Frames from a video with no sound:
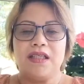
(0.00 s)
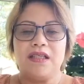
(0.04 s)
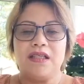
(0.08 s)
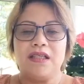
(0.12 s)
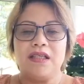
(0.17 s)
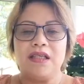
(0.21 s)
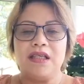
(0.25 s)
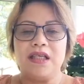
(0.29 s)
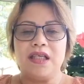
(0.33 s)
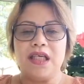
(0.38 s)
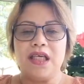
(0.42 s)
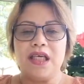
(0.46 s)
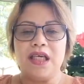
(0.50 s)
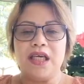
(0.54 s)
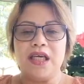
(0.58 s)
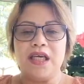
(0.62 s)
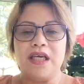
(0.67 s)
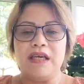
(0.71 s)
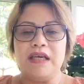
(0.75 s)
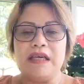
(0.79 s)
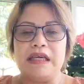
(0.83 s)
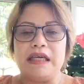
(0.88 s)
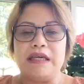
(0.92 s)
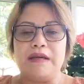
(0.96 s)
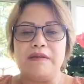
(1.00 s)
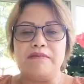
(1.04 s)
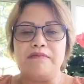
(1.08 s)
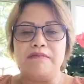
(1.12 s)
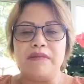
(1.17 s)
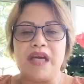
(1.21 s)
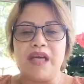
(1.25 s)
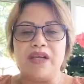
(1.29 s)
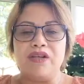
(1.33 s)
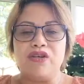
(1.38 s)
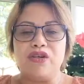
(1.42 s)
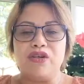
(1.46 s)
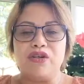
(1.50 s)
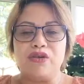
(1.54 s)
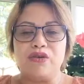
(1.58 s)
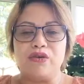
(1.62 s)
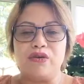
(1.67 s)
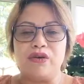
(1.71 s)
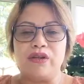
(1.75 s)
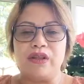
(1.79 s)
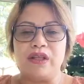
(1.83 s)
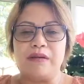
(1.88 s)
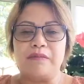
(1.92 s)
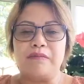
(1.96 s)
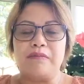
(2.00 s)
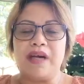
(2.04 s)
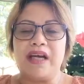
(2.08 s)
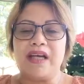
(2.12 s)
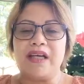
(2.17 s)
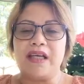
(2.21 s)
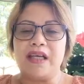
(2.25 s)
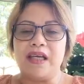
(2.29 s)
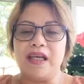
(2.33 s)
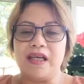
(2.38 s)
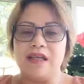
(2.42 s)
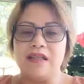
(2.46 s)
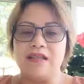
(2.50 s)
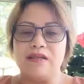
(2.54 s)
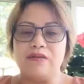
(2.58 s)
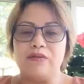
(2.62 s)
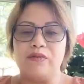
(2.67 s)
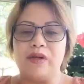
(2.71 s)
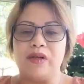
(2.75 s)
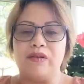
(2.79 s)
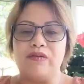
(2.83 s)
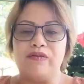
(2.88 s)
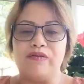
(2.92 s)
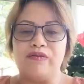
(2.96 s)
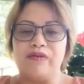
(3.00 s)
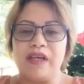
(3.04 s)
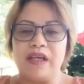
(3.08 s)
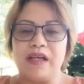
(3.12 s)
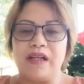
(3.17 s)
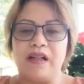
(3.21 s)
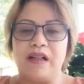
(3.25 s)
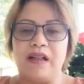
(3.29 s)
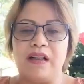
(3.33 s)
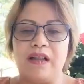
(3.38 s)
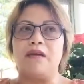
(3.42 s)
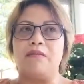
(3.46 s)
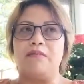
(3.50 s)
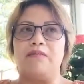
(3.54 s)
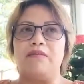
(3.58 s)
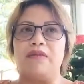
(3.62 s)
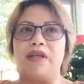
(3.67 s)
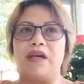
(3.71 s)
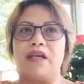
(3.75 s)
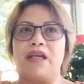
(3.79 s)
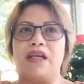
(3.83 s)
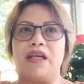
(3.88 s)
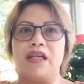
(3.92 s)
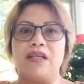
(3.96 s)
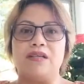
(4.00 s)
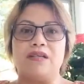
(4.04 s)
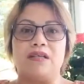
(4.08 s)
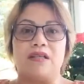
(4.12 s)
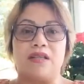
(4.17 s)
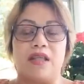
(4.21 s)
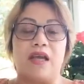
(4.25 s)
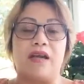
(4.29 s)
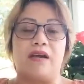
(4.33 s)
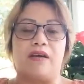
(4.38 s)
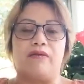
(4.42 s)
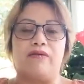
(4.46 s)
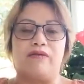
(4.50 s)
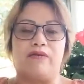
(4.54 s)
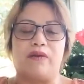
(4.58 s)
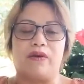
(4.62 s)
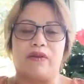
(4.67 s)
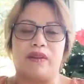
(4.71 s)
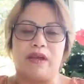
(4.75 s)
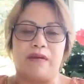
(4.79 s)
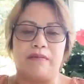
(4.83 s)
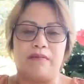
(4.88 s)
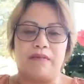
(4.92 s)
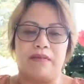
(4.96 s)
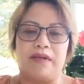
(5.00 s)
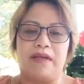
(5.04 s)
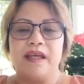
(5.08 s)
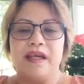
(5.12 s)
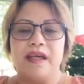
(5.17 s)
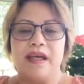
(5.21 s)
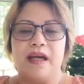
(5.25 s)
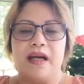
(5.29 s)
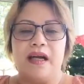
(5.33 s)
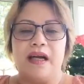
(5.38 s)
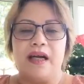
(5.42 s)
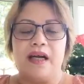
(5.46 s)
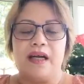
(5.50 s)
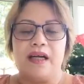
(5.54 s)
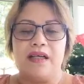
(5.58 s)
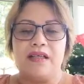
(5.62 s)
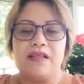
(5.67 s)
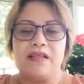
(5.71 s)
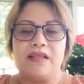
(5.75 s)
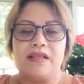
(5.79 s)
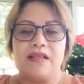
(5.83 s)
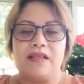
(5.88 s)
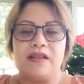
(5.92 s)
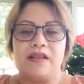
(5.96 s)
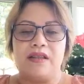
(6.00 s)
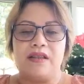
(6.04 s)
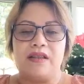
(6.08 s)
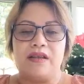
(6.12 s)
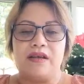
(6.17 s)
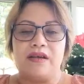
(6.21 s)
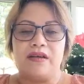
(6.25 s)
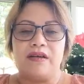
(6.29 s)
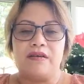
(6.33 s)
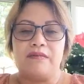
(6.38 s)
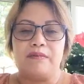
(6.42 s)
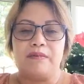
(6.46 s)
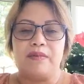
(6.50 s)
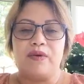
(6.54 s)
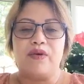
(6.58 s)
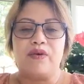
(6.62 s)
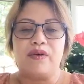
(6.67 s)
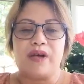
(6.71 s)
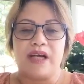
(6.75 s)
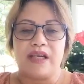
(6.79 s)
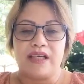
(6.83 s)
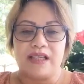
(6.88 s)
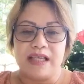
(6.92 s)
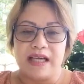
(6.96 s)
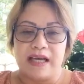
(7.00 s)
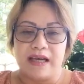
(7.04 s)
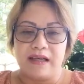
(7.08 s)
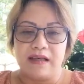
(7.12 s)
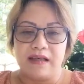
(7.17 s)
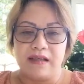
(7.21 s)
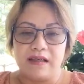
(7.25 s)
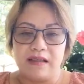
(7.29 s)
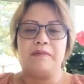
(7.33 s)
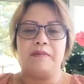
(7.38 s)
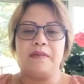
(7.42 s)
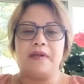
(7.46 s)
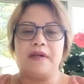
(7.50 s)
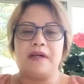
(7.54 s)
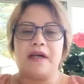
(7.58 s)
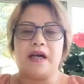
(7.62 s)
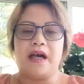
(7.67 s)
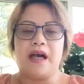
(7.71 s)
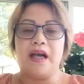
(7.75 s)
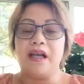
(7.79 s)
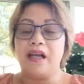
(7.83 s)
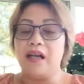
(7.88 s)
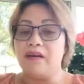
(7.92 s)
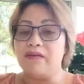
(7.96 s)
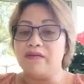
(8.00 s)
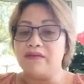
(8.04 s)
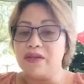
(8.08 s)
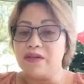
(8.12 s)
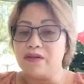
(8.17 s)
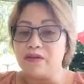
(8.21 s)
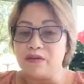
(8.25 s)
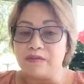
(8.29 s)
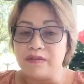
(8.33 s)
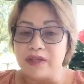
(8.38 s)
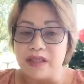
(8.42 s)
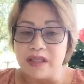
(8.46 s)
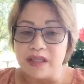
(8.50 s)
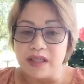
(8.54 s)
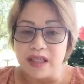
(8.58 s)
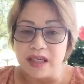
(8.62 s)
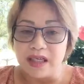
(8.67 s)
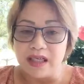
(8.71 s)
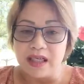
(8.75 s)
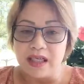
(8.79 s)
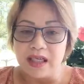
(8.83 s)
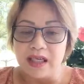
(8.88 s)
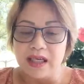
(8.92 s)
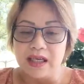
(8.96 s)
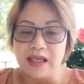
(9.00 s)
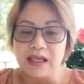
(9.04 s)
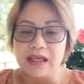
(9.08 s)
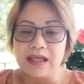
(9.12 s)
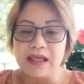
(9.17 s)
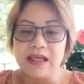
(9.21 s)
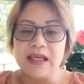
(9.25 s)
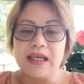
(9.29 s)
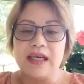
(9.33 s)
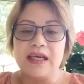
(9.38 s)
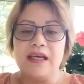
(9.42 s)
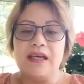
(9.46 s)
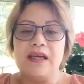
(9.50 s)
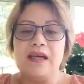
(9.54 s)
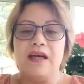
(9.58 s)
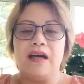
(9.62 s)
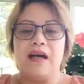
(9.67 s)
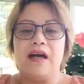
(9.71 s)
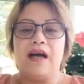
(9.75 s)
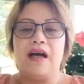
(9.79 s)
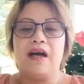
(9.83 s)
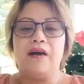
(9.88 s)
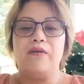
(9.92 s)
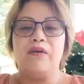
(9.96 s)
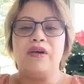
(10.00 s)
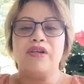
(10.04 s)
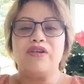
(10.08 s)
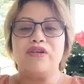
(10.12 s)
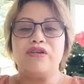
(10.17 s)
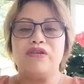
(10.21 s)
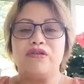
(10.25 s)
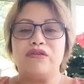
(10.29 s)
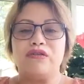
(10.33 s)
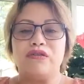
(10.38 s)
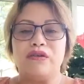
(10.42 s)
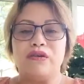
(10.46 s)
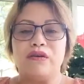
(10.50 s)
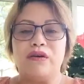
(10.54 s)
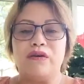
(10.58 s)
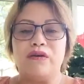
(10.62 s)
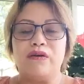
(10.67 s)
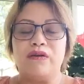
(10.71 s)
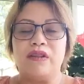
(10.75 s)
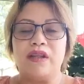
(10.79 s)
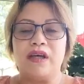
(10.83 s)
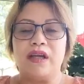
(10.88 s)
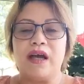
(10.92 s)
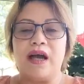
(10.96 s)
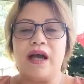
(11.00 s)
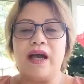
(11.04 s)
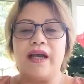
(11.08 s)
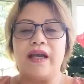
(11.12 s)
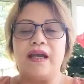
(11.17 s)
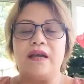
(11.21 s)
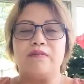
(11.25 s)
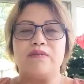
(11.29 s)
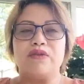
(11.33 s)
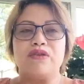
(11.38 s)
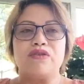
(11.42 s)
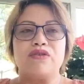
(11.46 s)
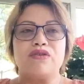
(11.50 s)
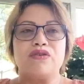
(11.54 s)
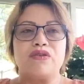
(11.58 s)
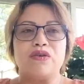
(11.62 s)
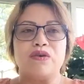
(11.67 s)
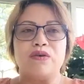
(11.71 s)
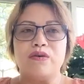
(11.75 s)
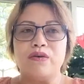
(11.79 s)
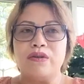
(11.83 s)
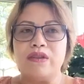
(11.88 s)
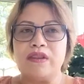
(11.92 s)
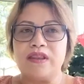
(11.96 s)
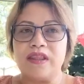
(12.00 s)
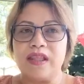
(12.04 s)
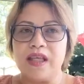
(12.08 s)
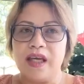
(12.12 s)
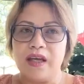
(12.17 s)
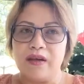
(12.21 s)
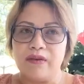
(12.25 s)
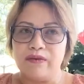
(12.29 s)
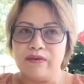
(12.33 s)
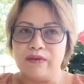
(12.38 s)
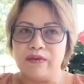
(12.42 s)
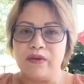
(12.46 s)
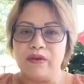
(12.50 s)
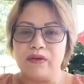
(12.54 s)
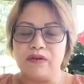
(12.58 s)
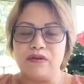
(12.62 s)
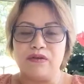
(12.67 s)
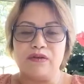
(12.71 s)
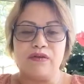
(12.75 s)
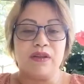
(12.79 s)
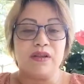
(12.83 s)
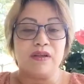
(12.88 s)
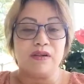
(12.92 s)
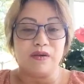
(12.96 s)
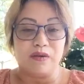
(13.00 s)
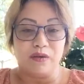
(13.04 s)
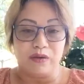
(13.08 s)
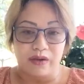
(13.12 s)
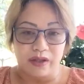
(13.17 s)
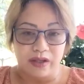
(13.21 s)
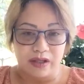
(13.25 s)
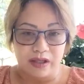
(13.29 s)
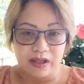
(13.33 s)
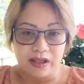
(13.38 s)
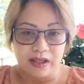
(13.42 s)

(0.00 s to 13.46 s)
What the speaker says: He made sure that my kids will feel that he's there for them as their granddad. I love you so much, Daddy. I want you to know that I am so thankful to the Lord